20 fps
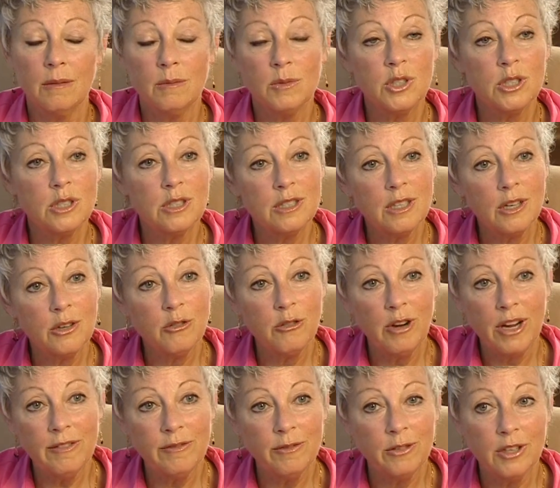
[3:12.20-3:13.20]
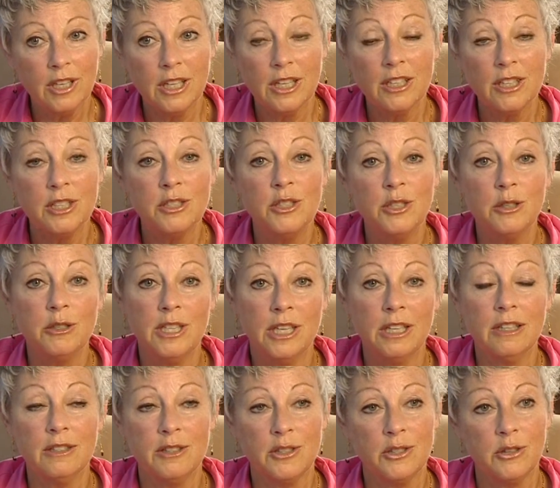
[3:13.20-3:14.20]
just so grateful. And I do
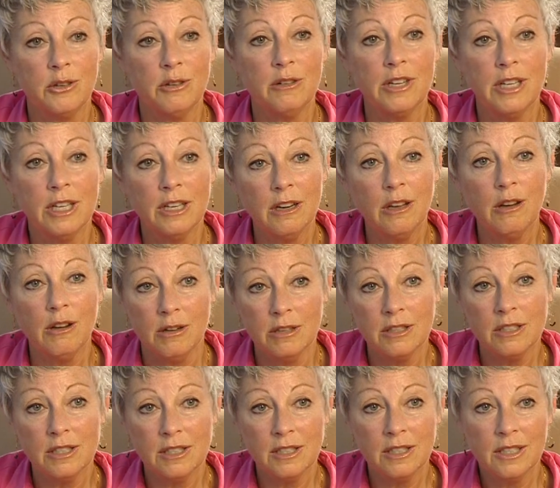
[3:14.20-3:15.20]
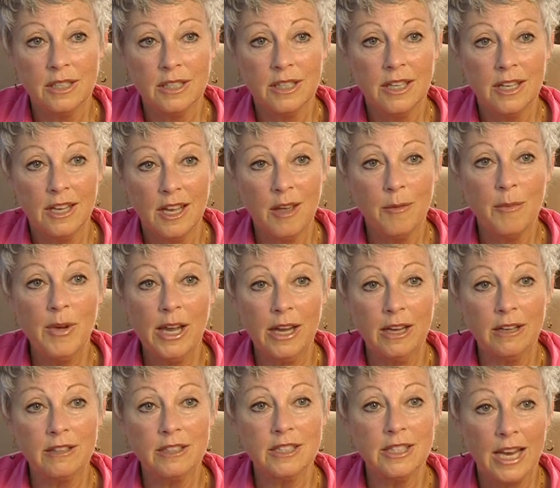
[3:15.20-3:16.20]
tell the story a lot
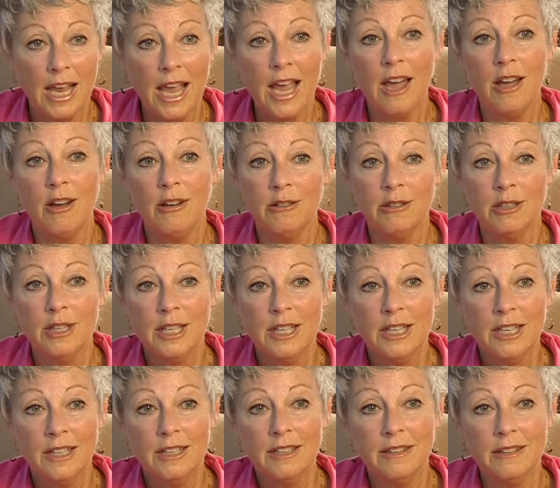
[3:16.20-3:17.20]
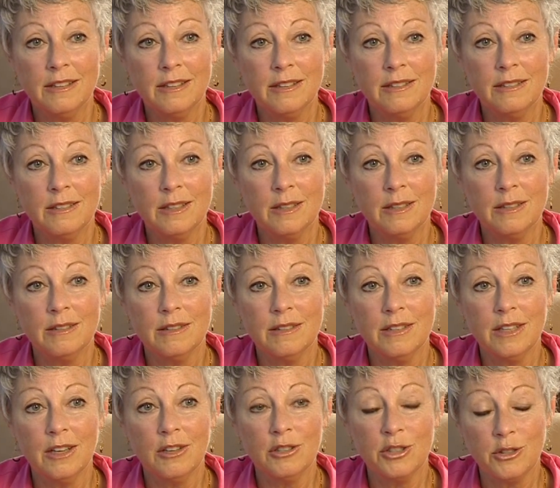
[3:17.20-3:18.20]
about how
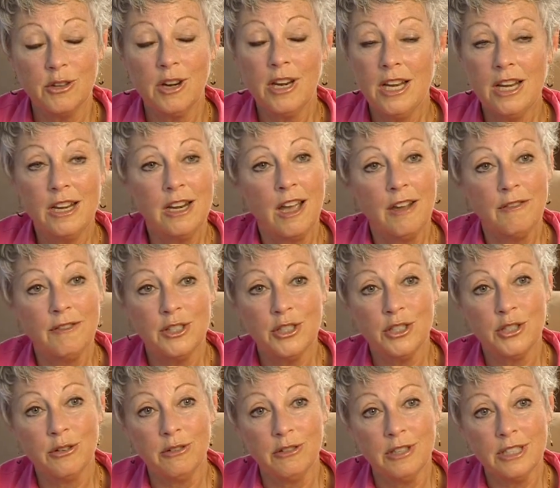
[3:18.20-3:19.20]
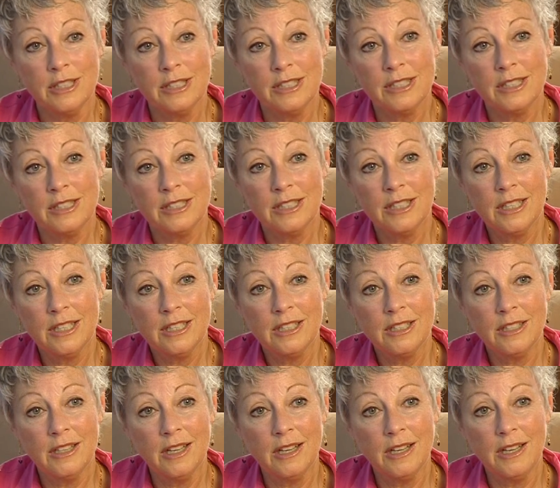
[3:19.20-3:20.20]
Australian Life Insurance
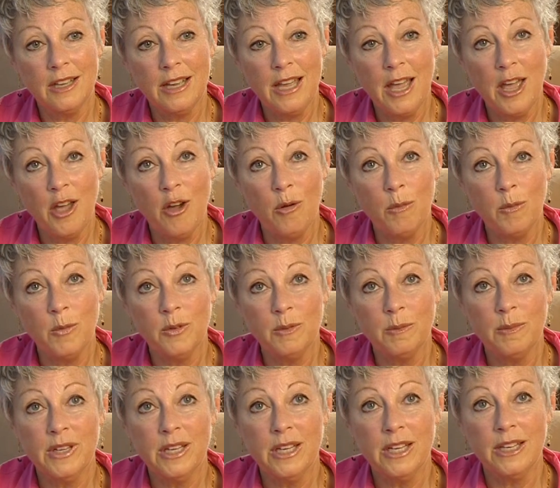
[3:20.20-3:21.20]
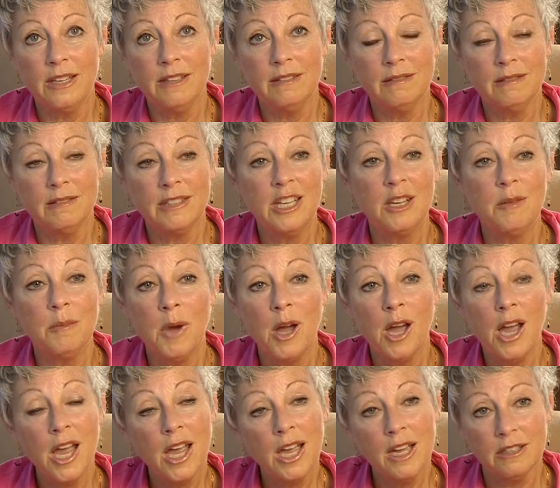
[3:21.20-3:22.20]
helped me keep
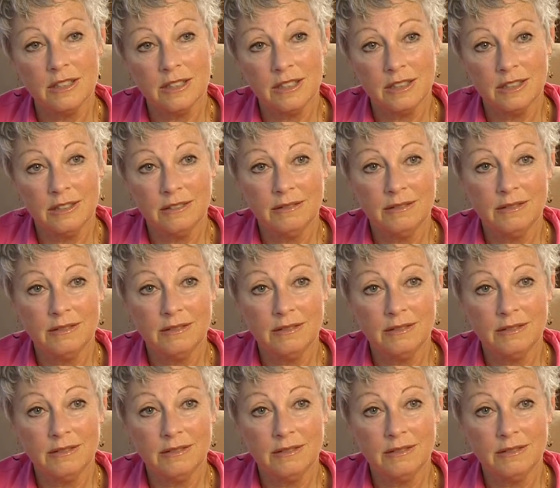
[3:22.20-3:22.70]
my house.